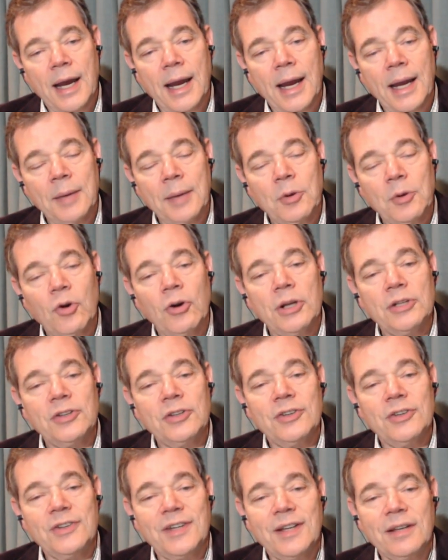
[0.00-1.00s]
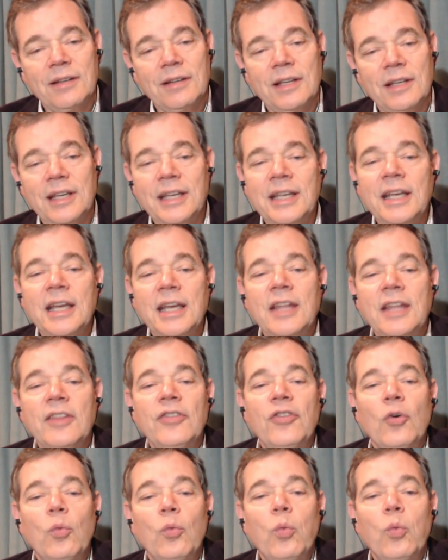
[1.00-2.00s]
I'm going to tell you,
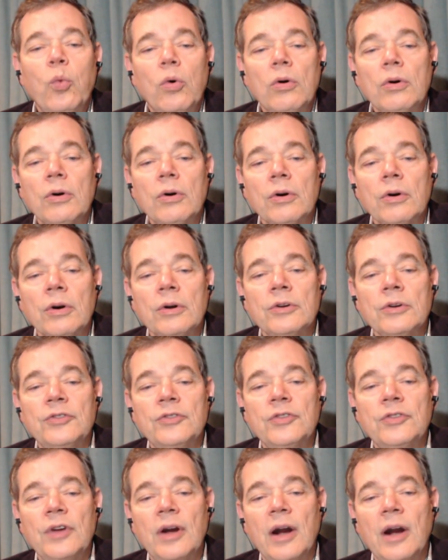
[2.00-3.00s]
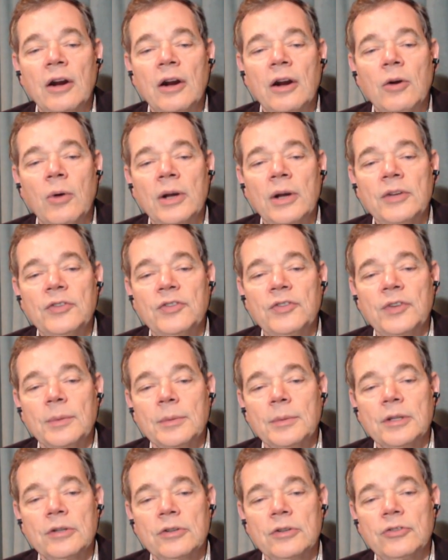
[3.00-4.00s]
the words are quite
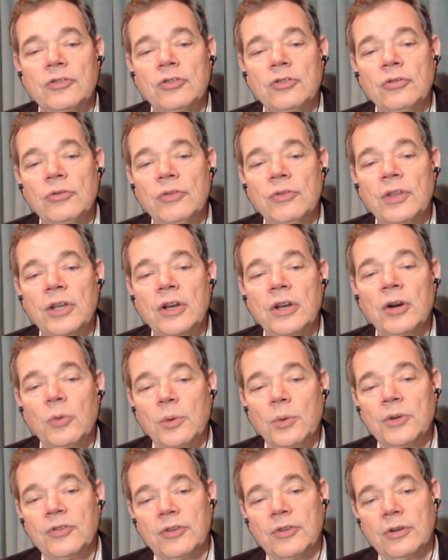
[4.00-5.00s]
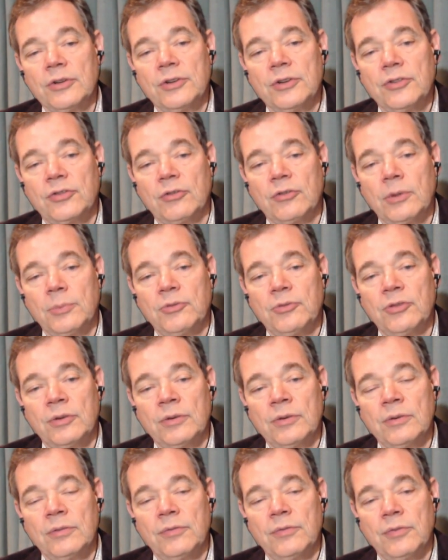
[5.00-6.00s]
similar to the original
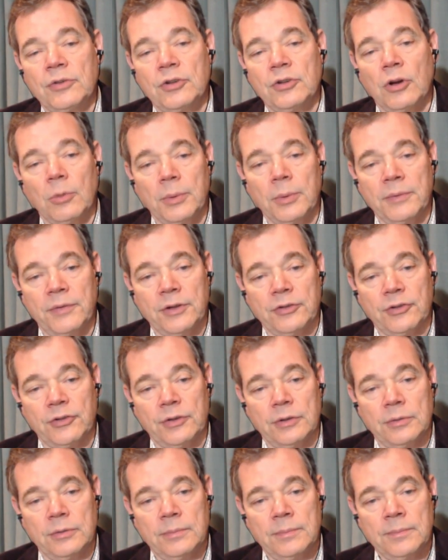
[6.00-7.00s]
description for Dolby Vision.